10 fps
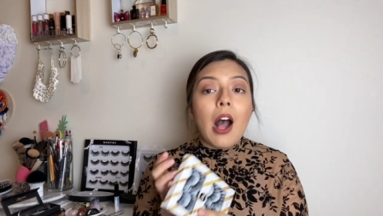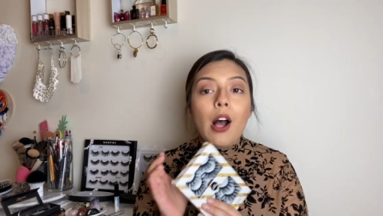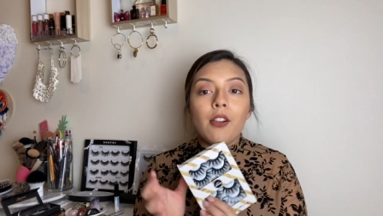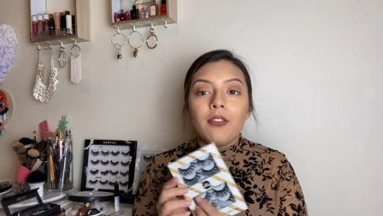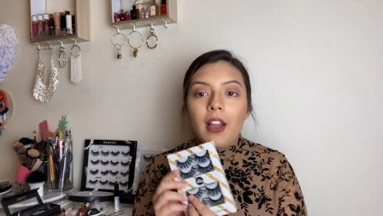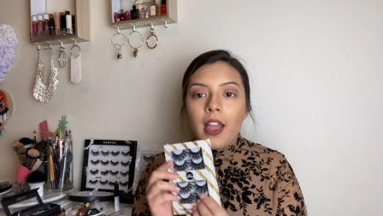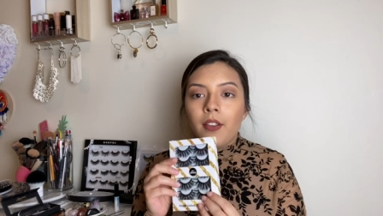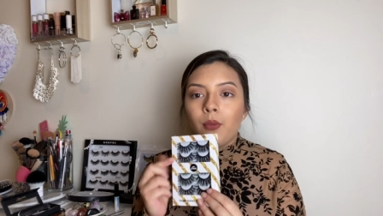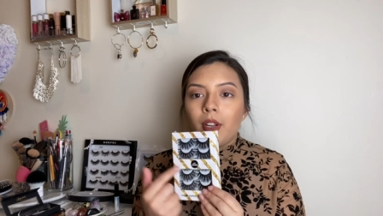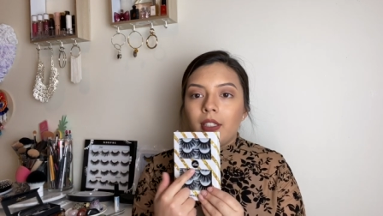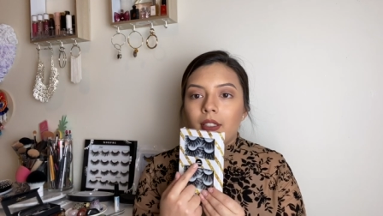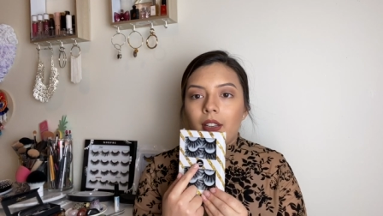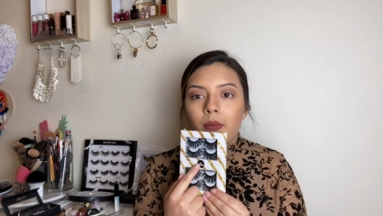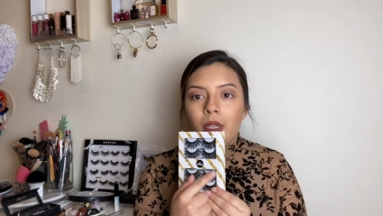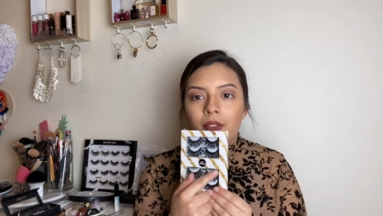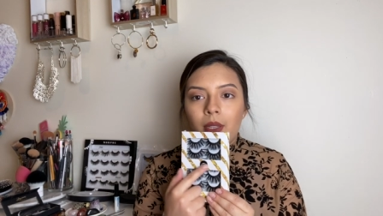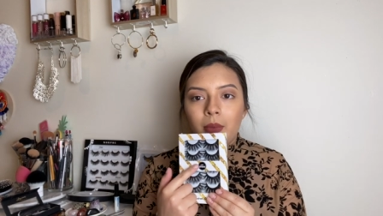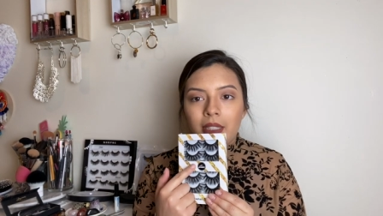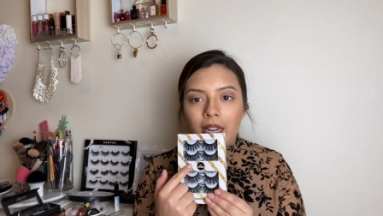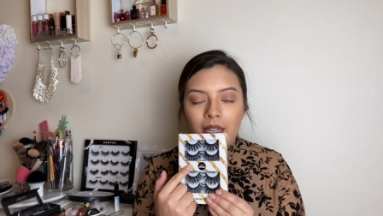All five. One one of them
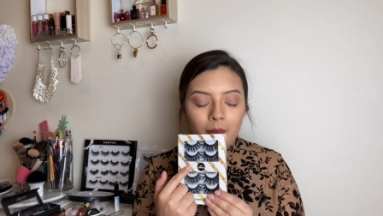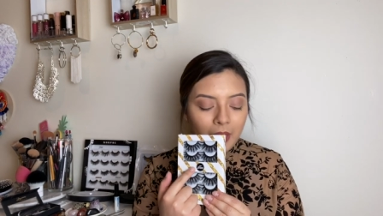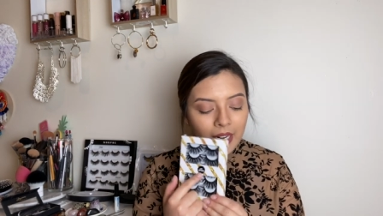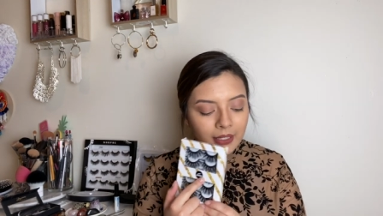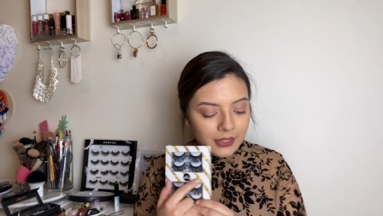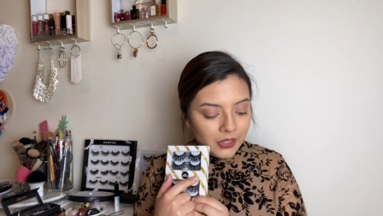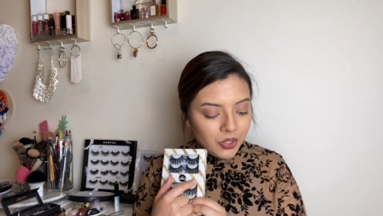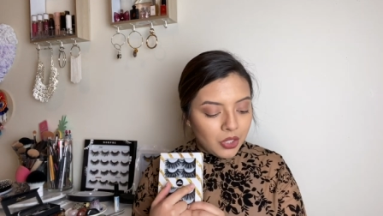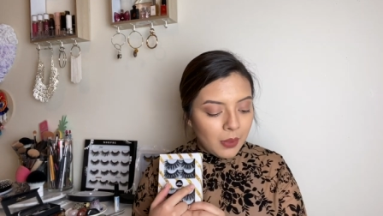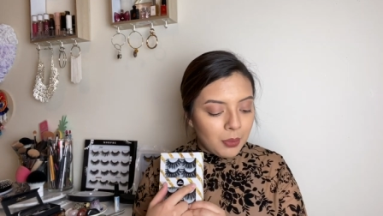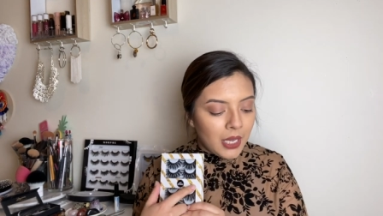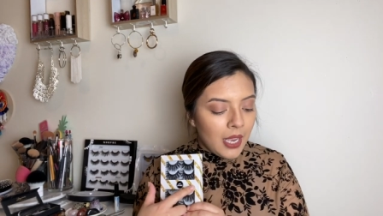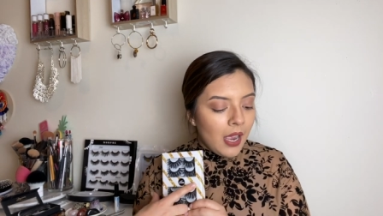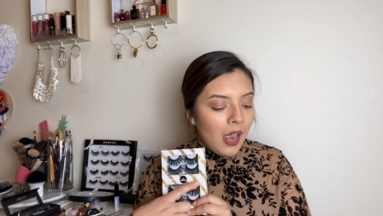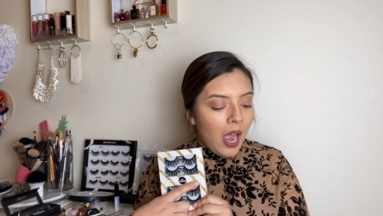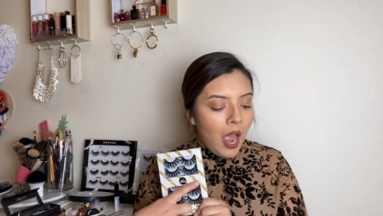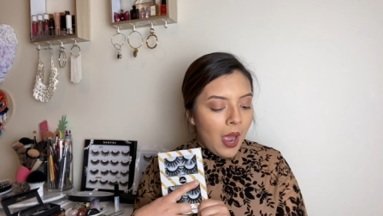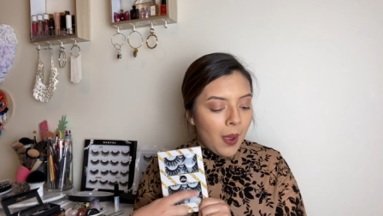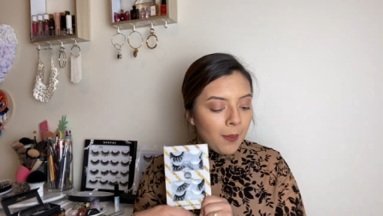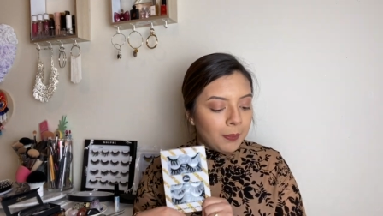is hiding behind this strip,
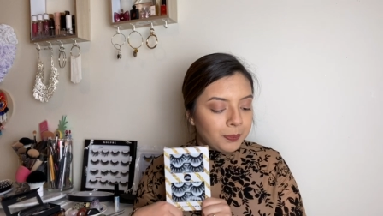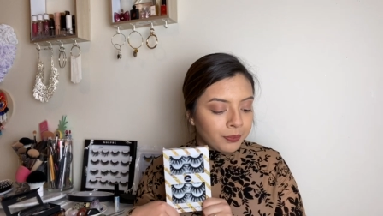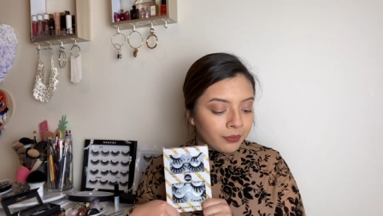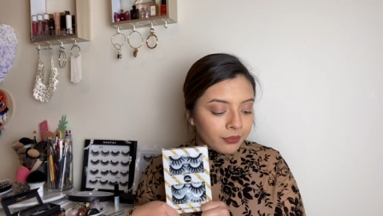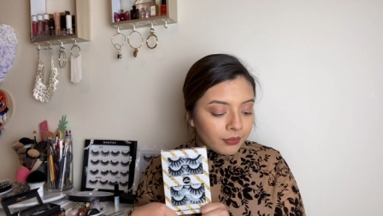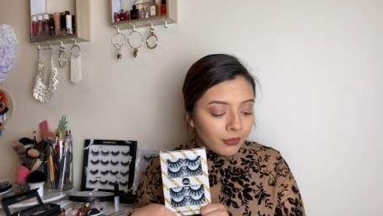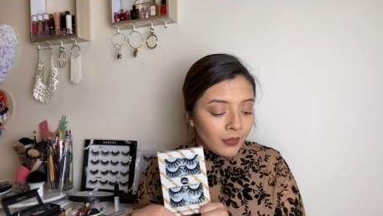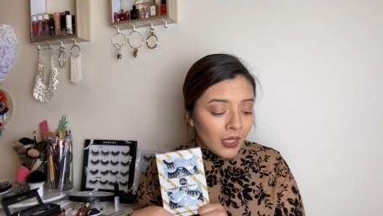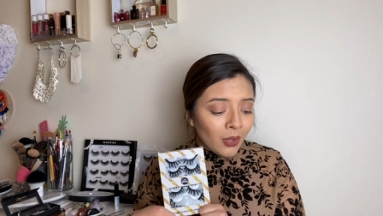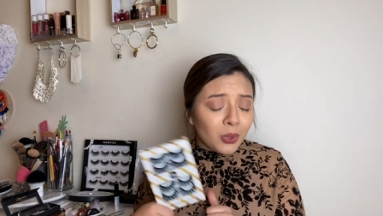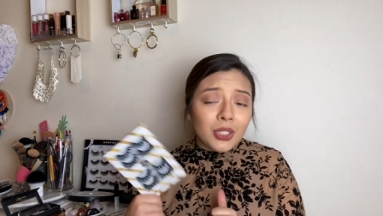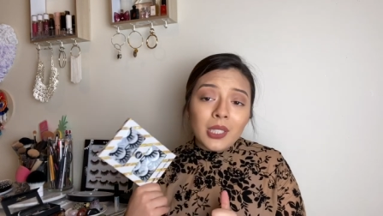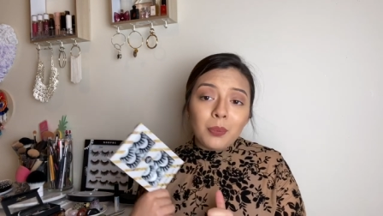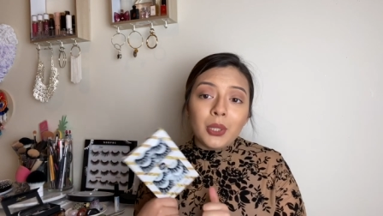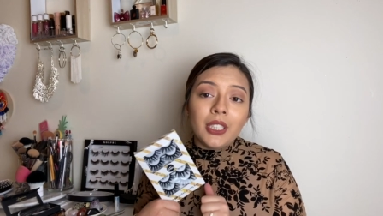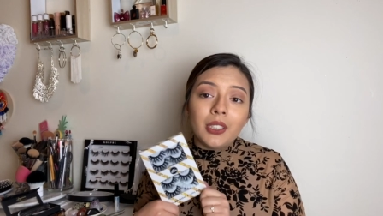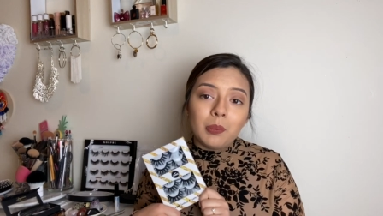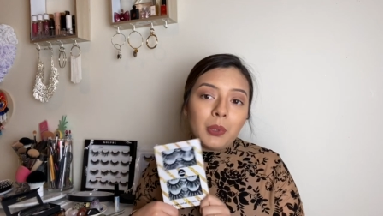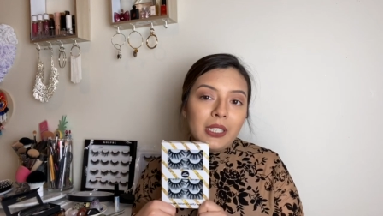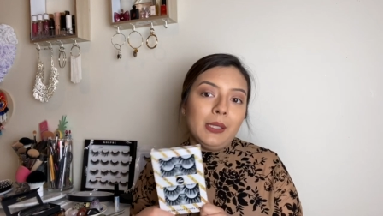um, which is a pretty
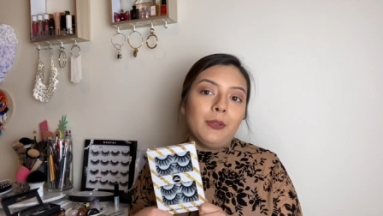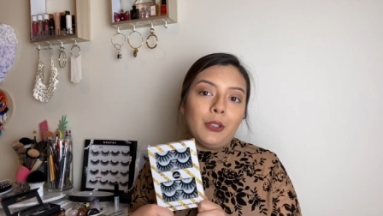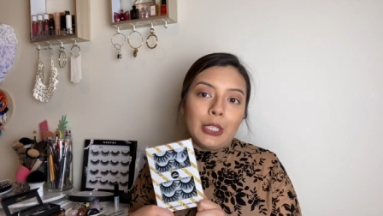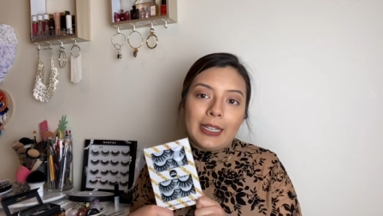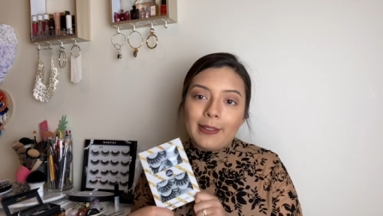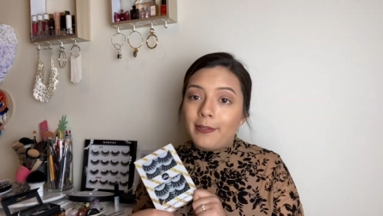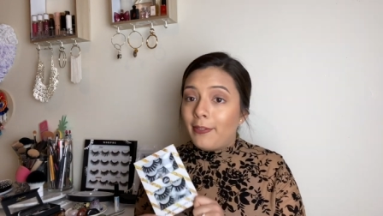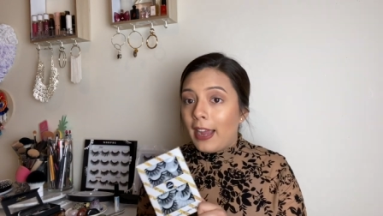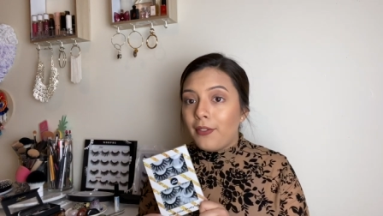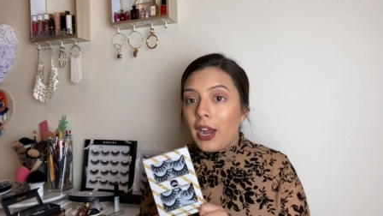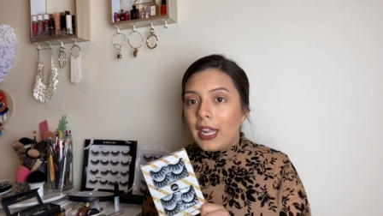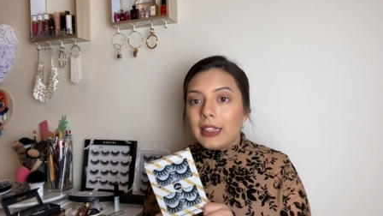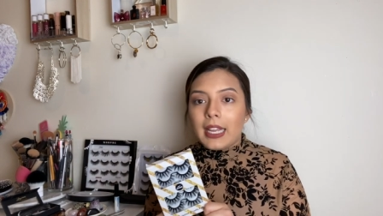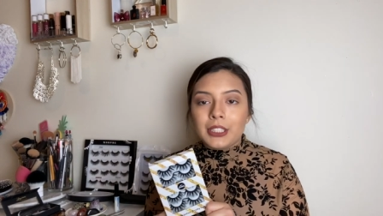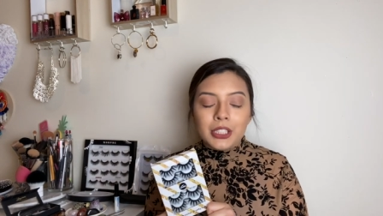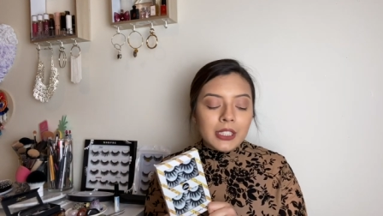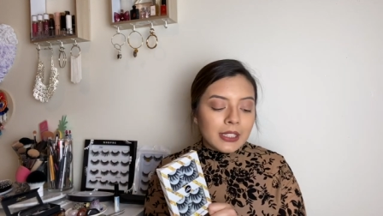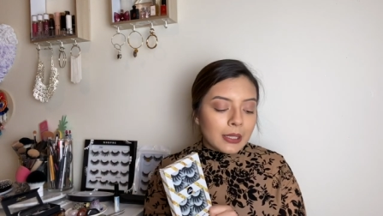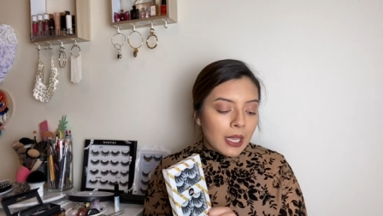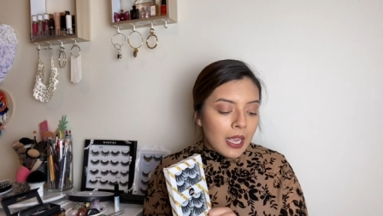good price for getting five eyelashes.